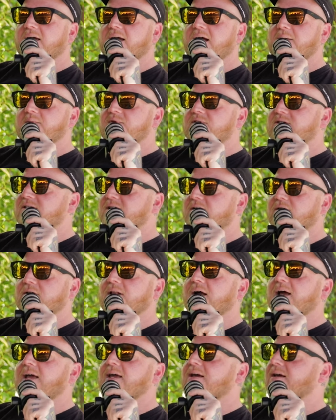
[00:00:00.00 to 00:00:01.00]
like good. I'm
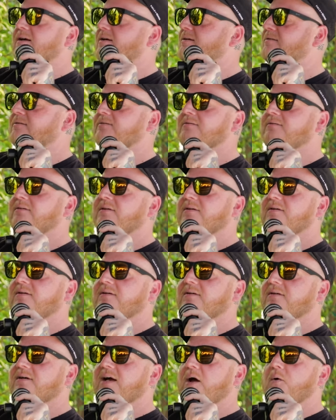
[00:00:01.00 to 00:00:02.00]
still like
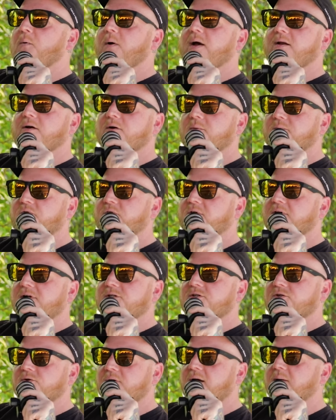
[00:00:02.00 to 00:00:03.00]
I went home for
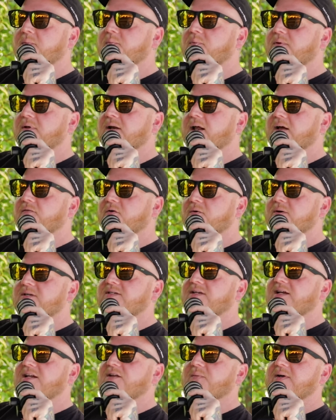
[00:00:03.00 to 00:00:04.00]
a trip and I've
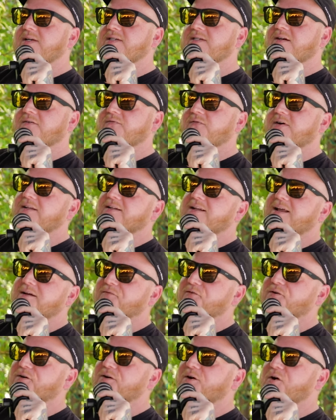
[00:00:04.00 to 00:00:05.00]
always said to myself I'll
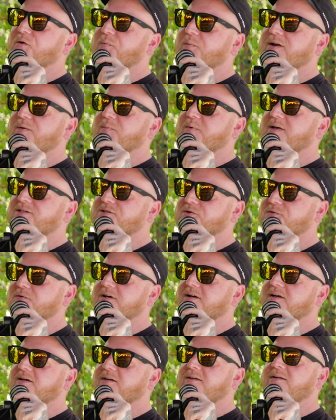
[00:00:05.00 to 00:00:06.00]
never open a
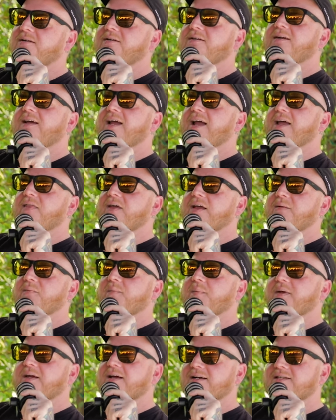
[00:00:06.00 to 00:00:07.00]
pizzeria. And
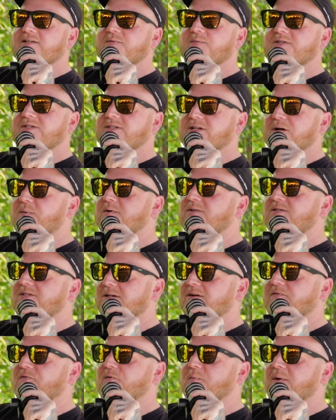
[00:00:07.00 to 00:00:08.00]
then because I'm a stubborn
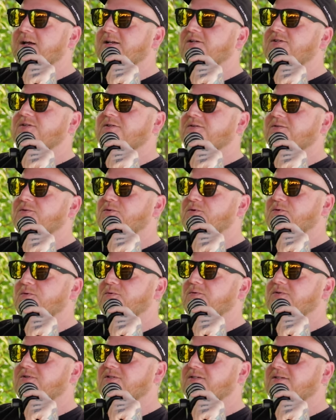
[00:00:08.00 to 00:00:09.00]
son of a bitch
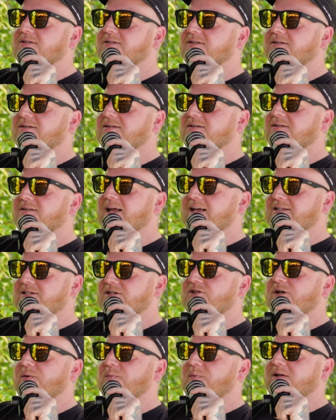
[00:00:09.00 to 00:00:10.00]
who's
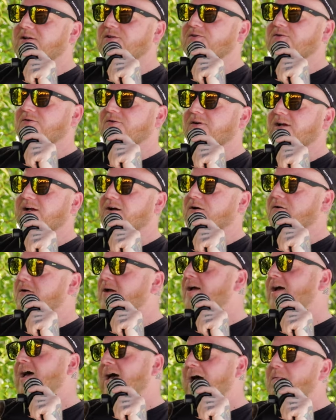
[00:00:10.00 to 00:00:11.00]
has a chip on his shoulder, I go,
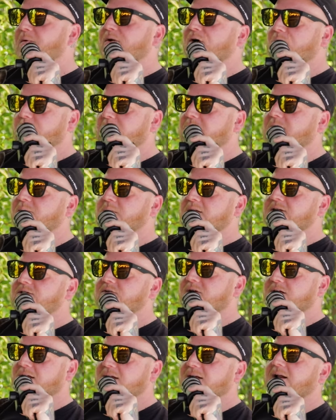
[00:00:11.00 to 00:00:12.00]
I'm going to open a
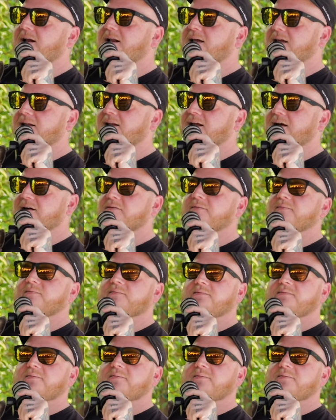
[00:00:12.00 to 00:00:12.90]
pizzeria in Connecticut now.